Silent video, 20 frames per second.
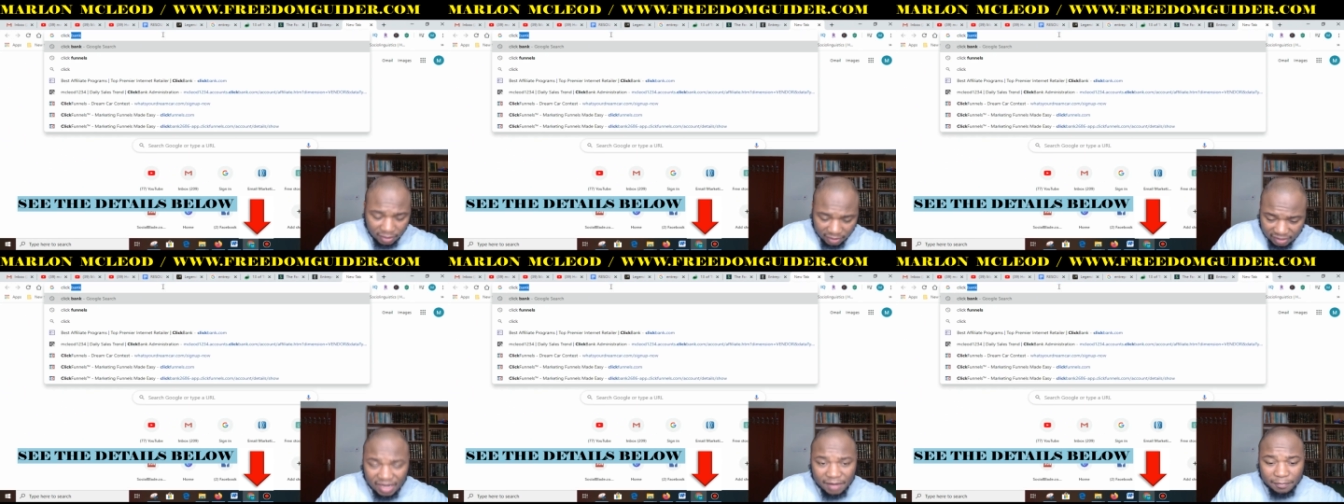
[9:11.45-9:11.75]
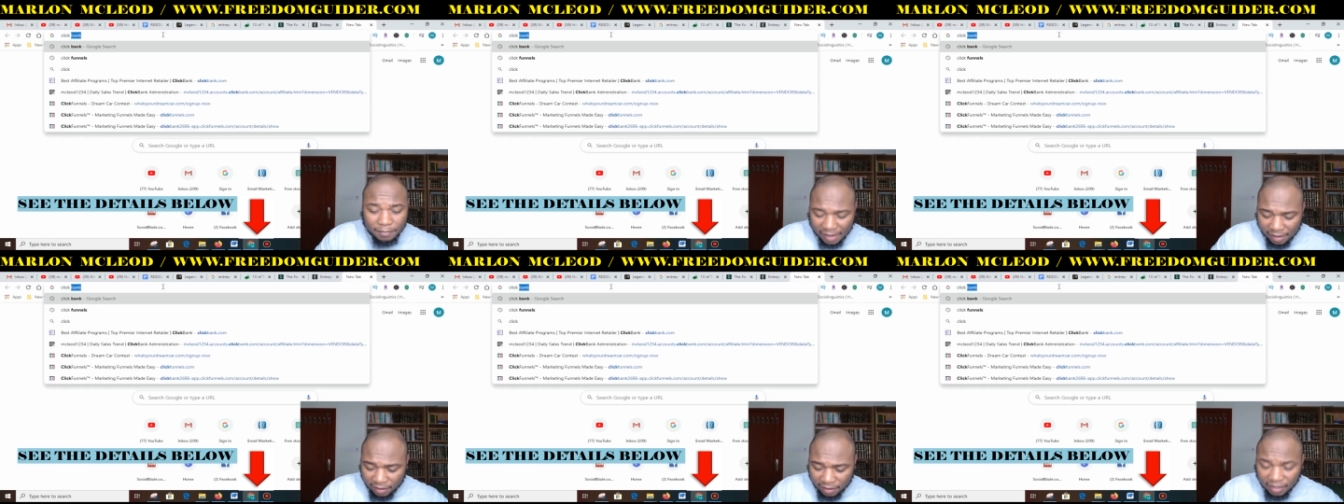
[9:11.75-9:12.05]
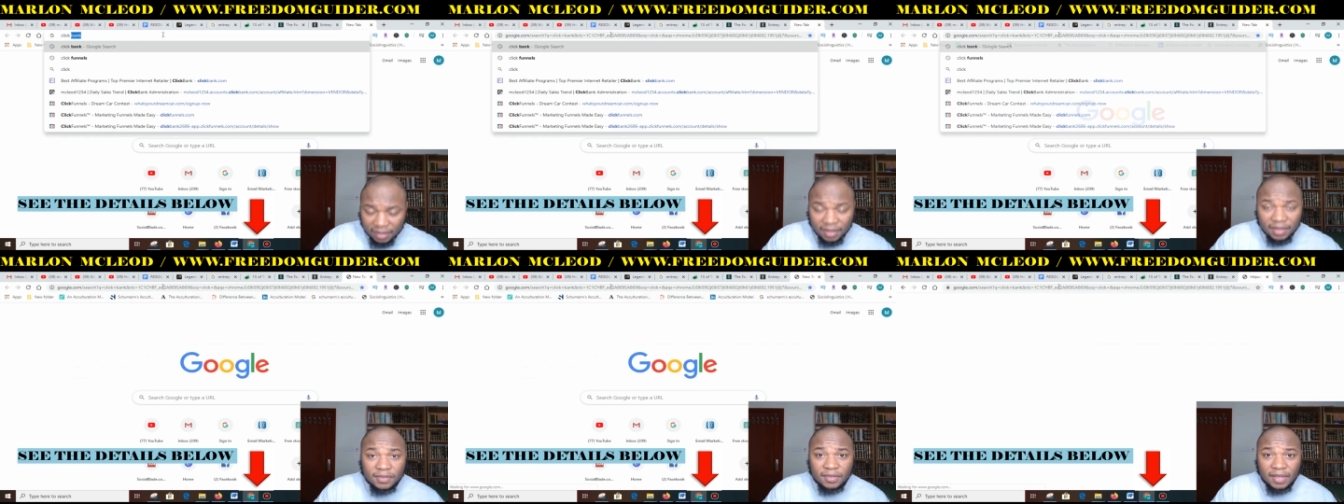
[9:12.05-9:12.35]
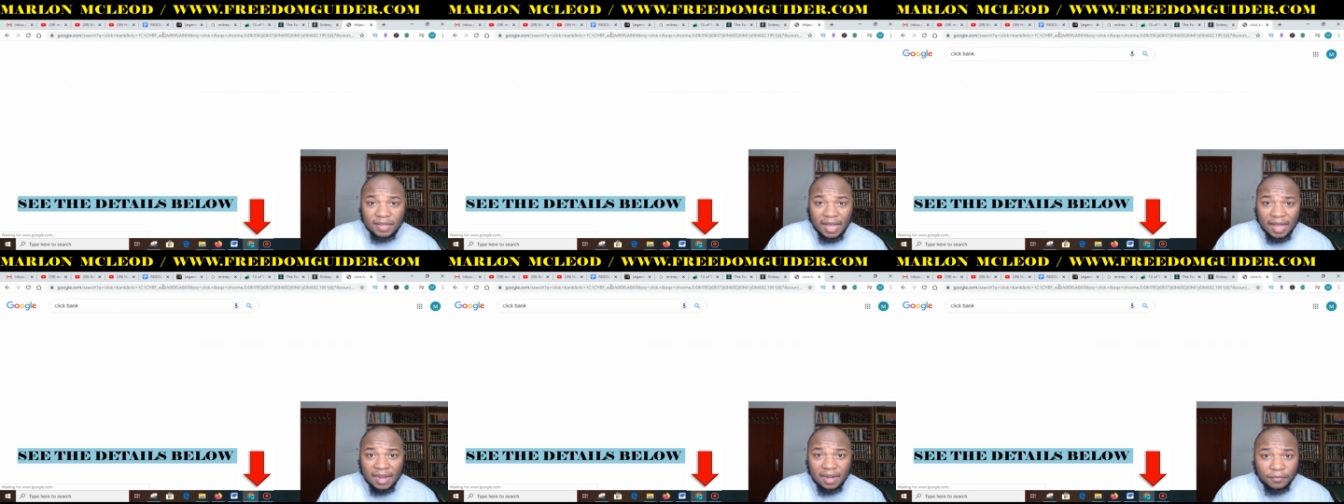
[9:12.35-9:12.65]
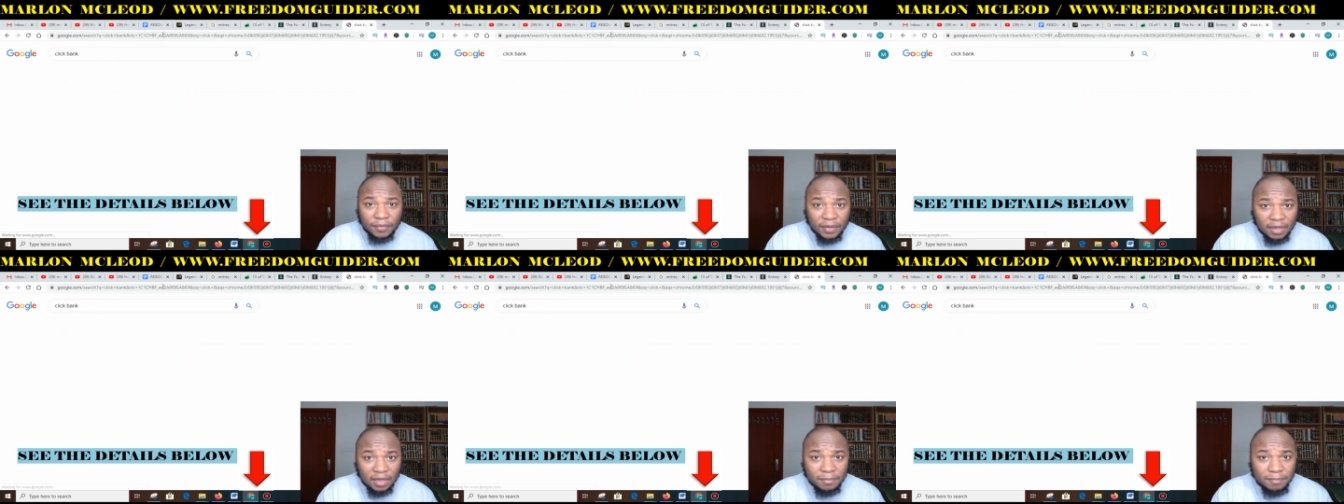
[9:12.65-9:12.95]
ClickBank is an
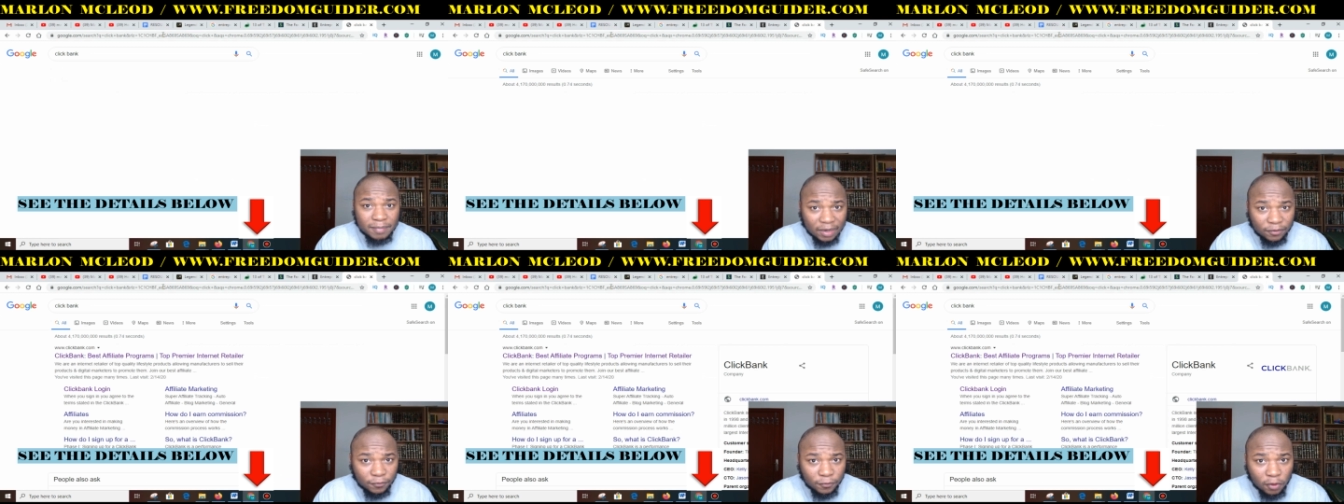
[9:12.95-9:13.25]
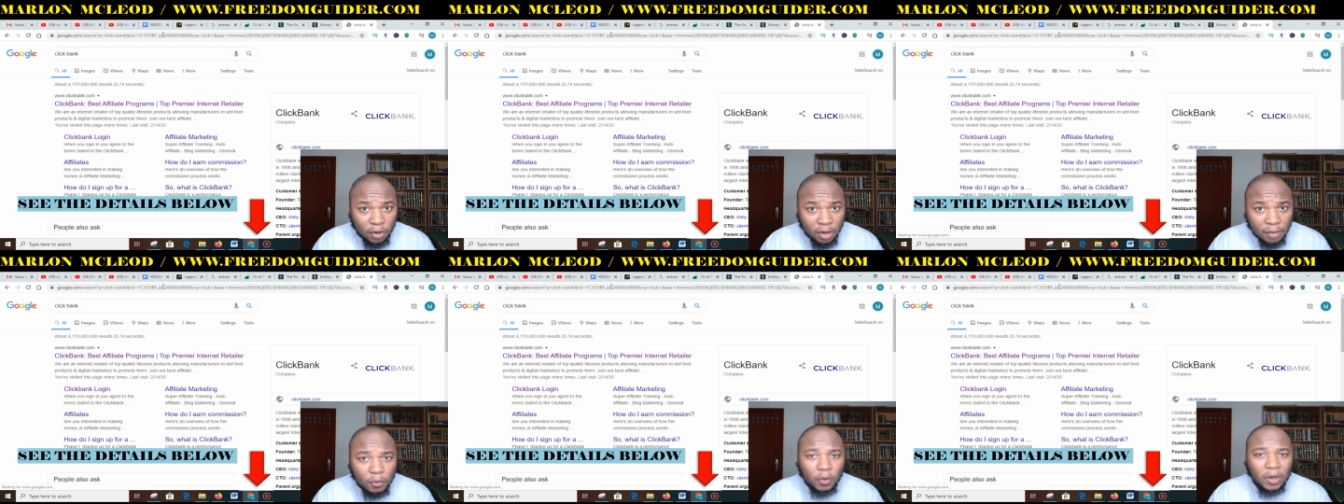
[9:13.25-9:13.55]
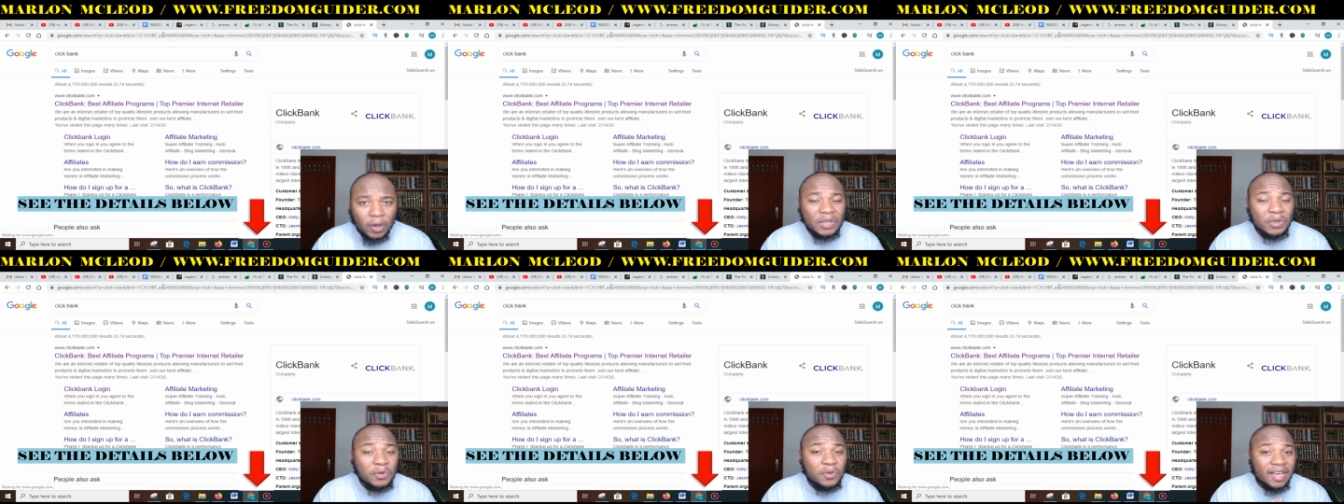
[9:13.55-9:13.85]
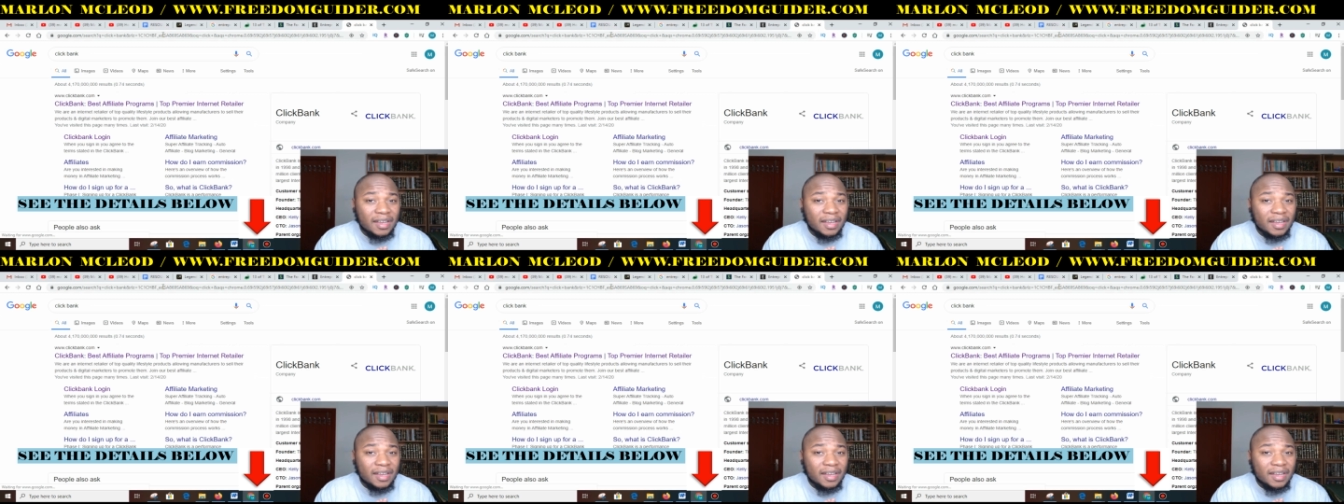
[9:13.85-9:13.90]
affiliate platform where you